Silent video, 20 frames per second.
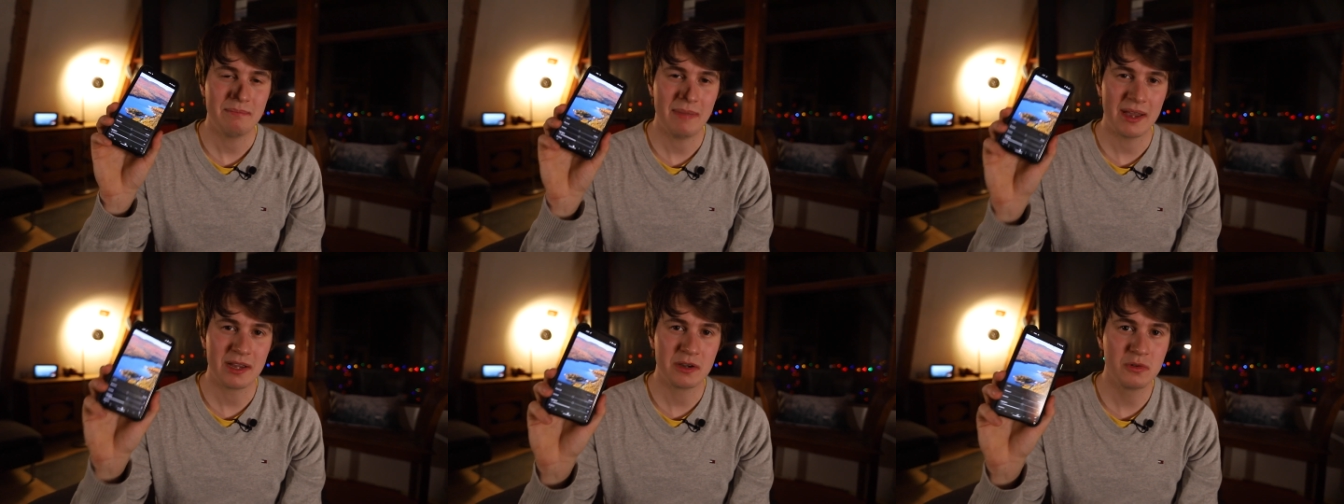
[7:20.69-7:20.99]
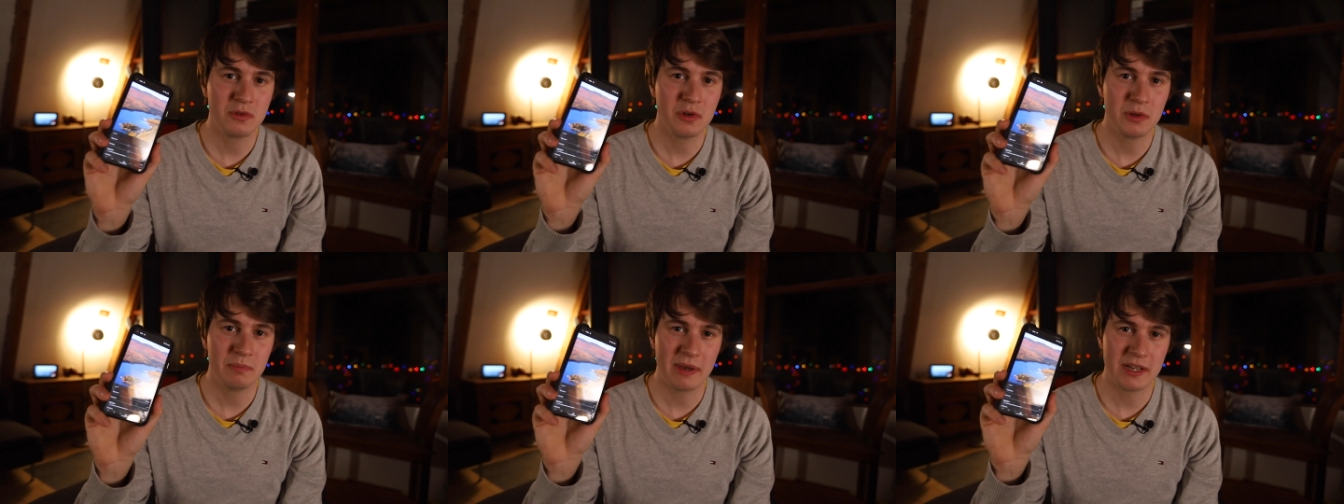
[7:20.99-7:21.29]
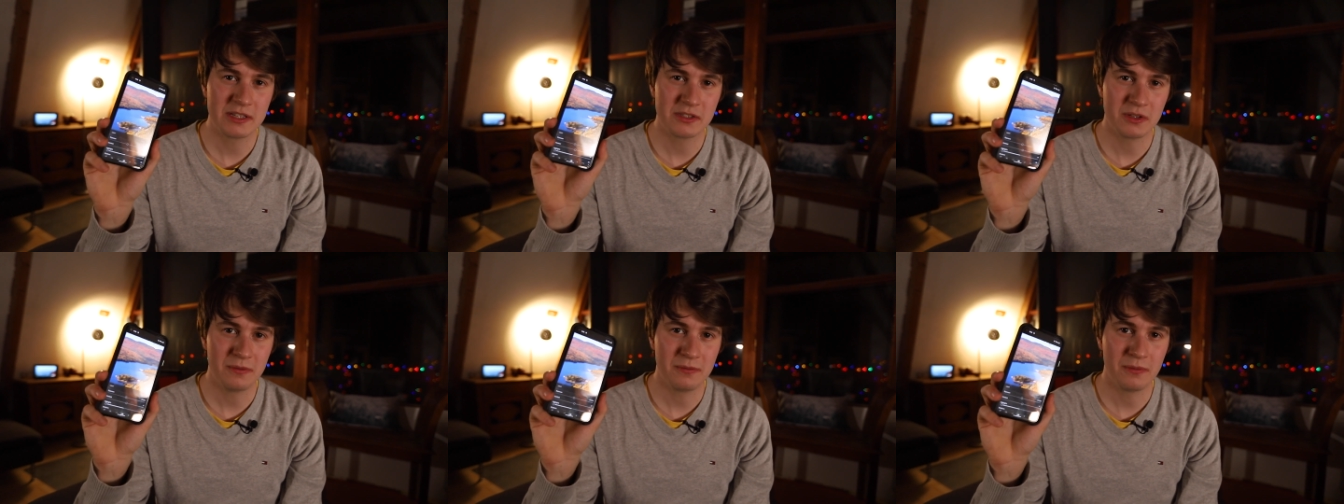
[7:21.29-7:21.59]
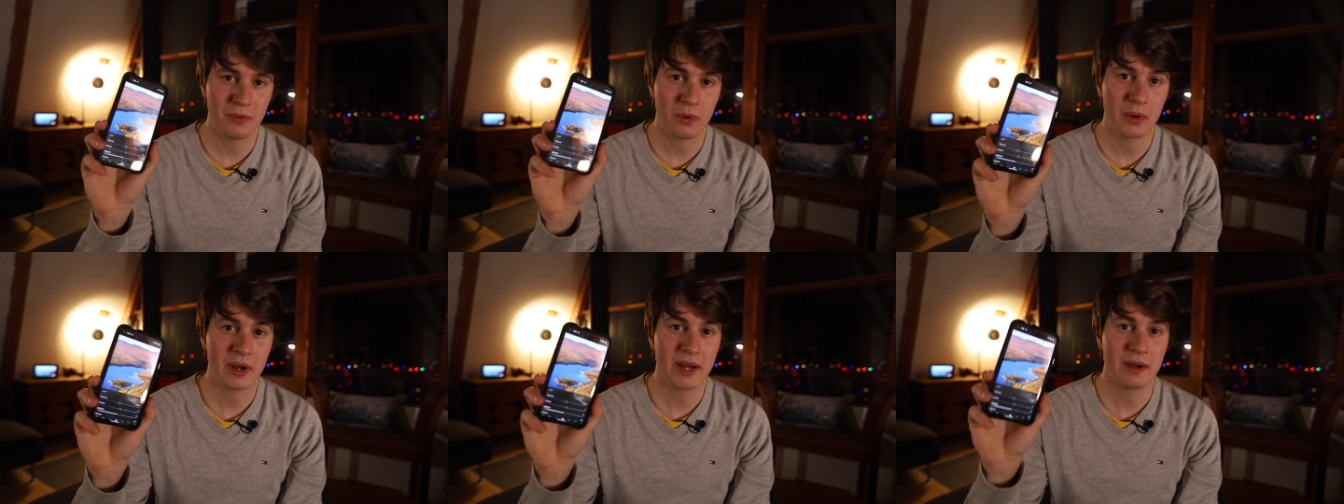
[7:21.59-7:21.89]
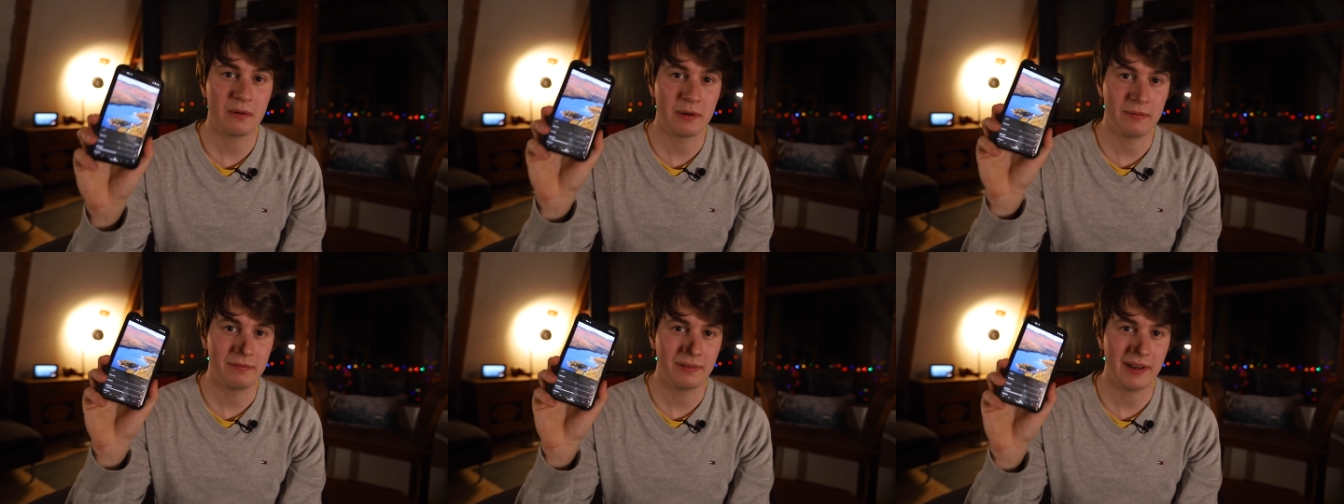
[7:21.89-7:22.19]
my Google Pixel
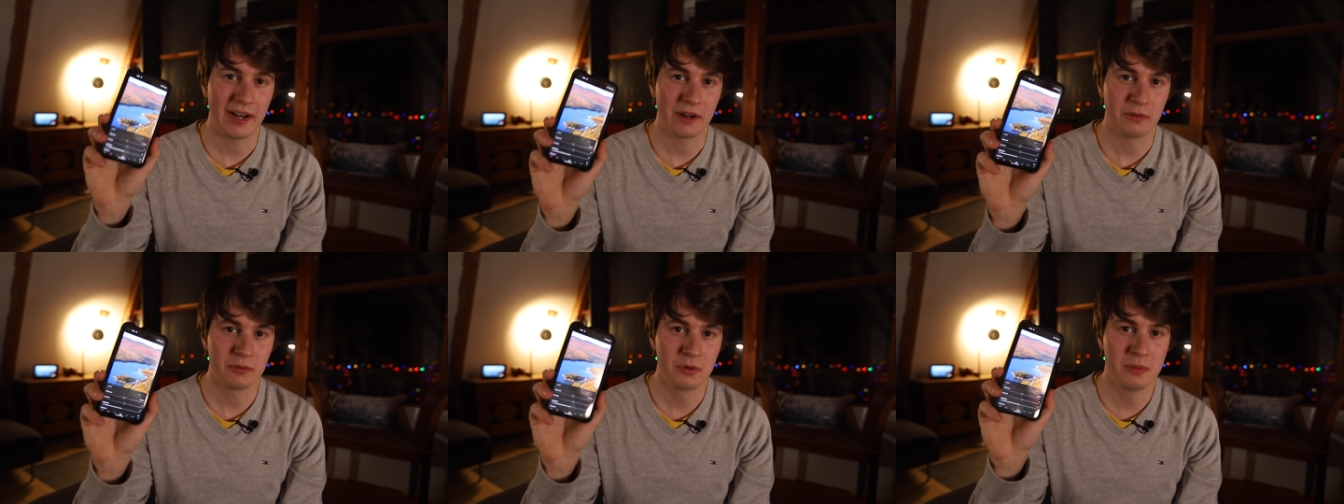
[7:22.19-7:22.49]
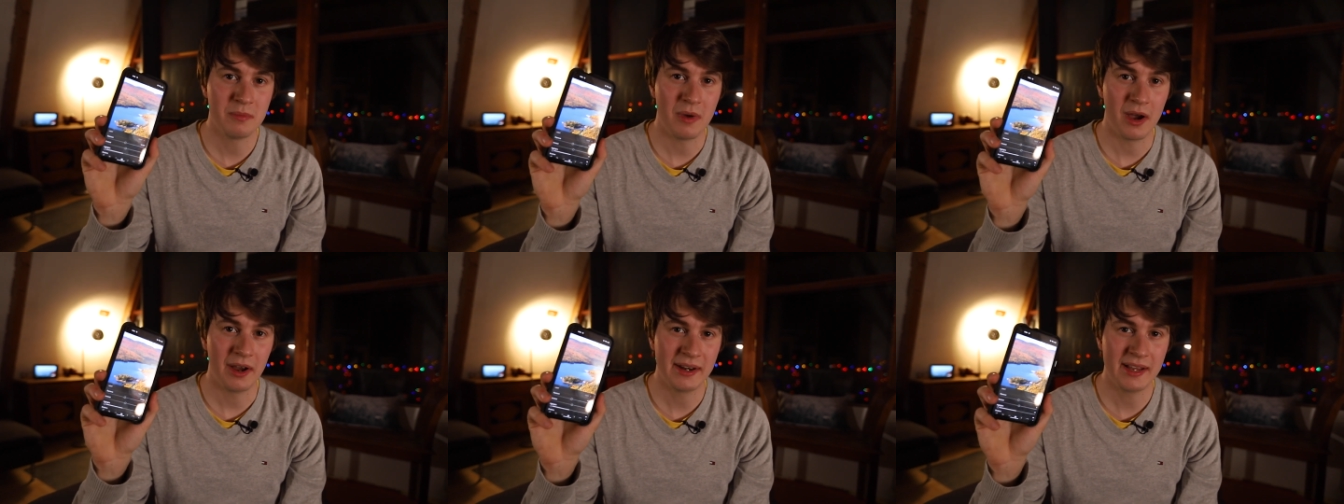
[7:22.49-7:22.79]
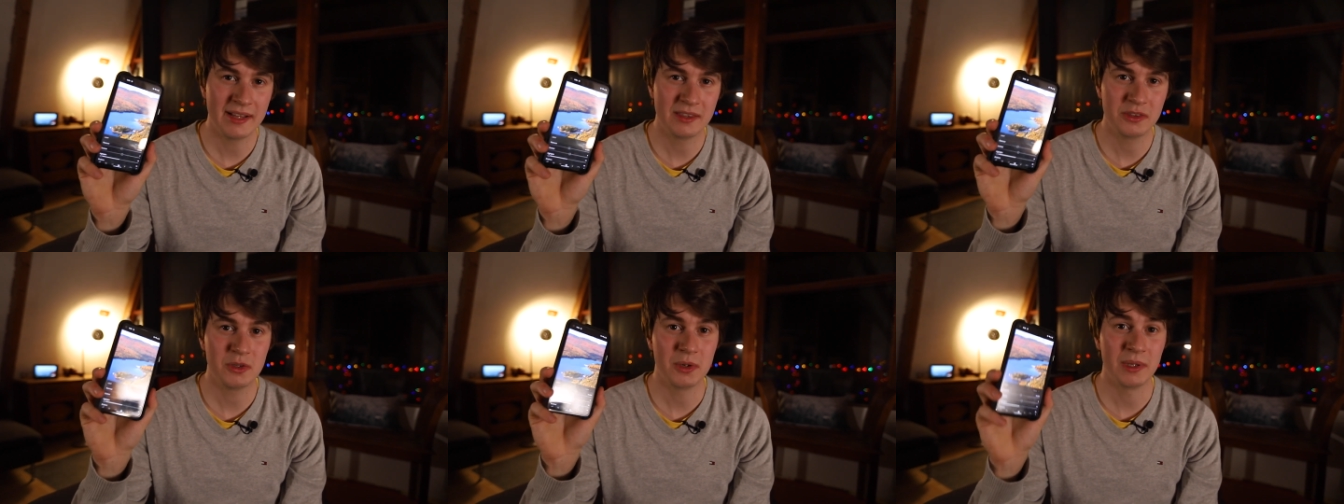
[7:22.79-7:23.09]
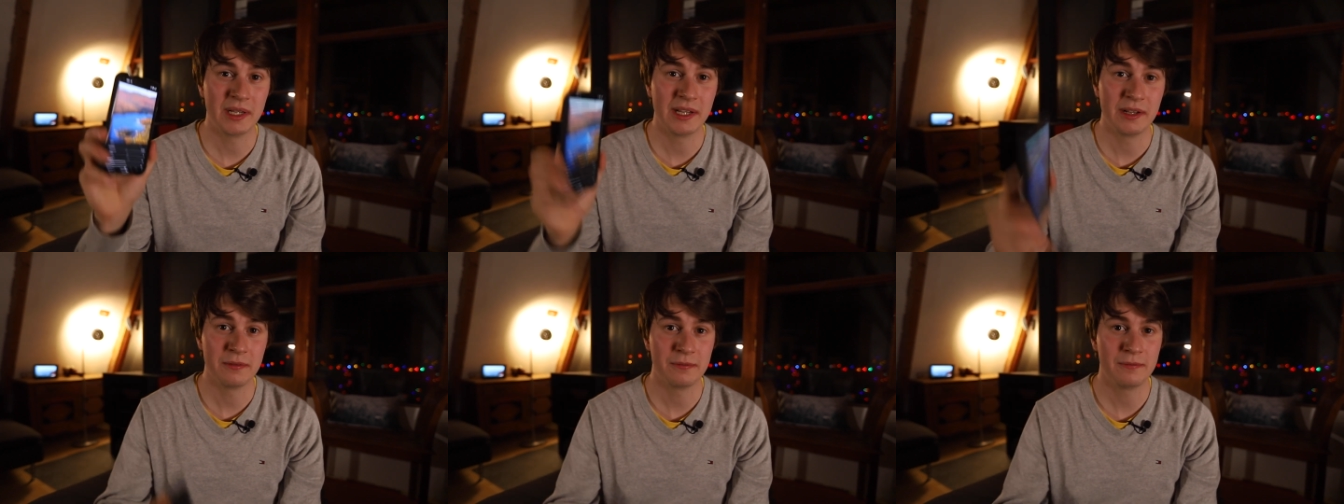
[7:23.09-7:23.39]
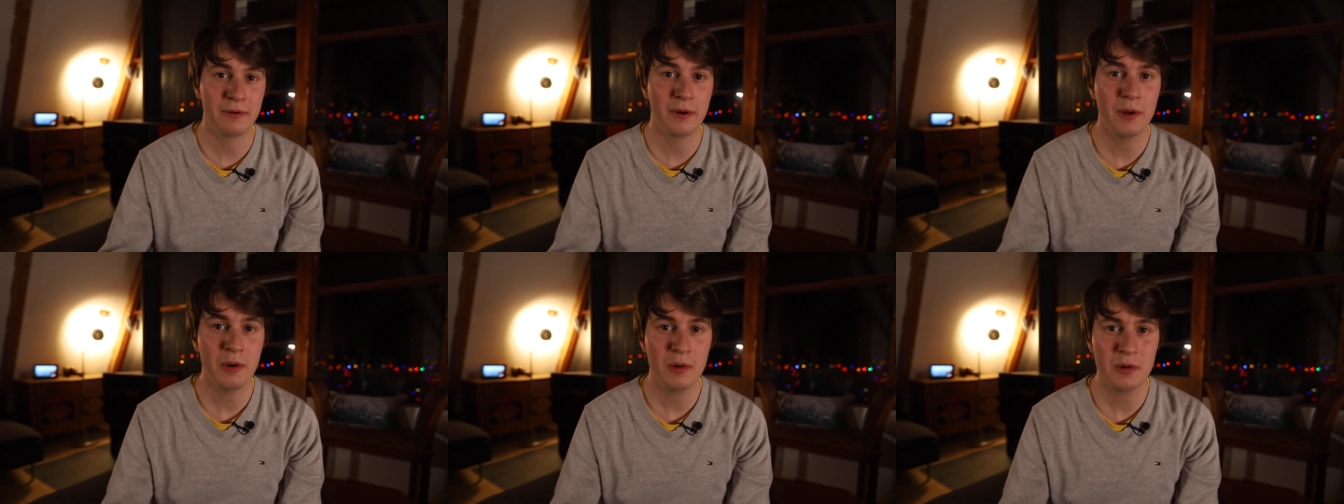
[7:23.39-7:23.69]
4a with Lightroom on it to edit the
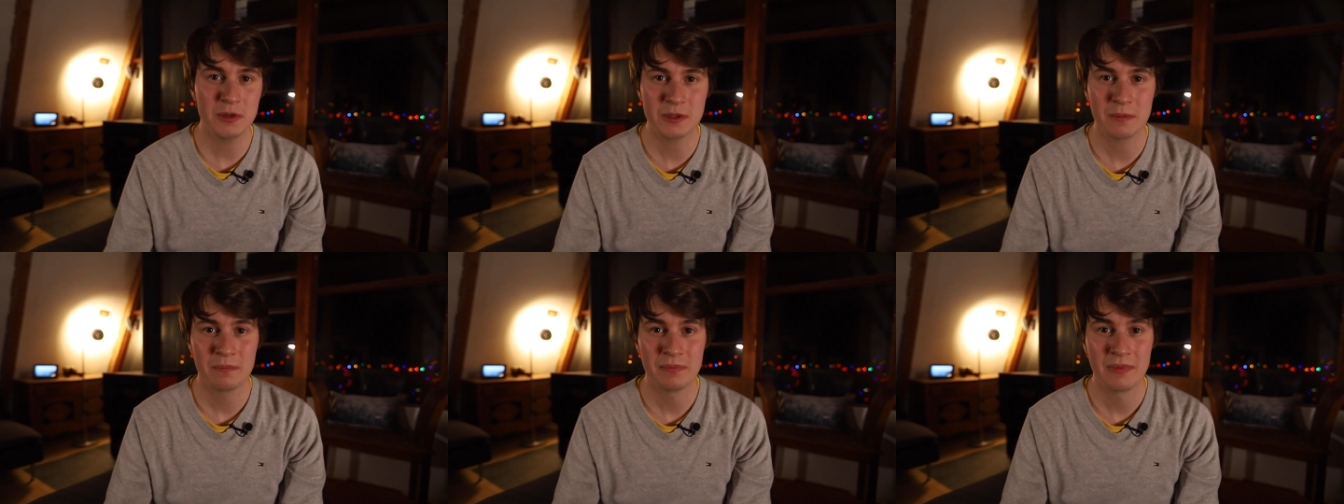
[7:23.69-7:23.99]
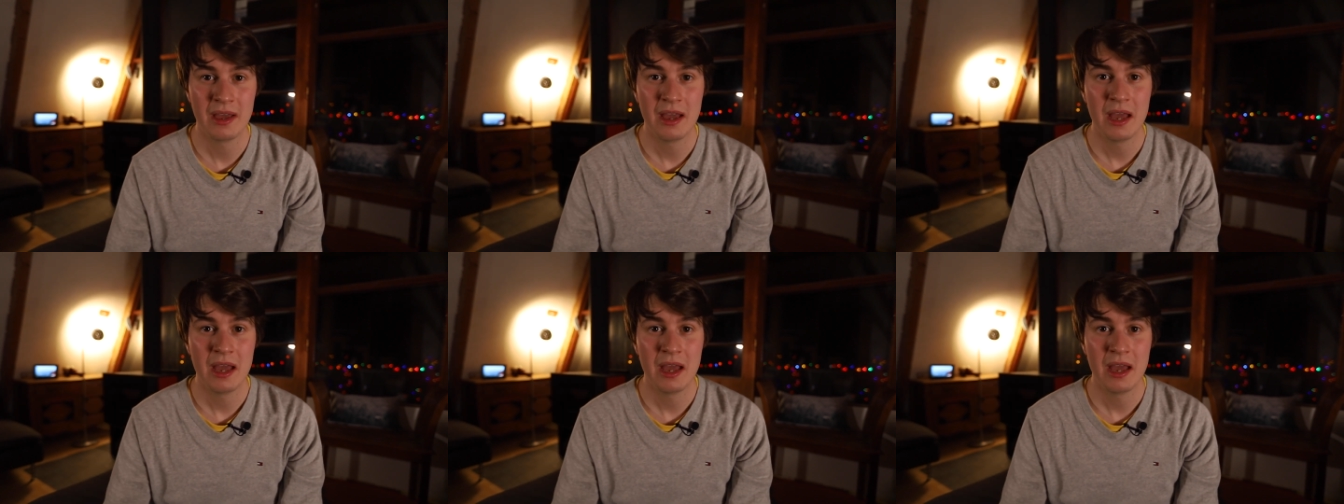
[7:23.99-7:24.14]
photos,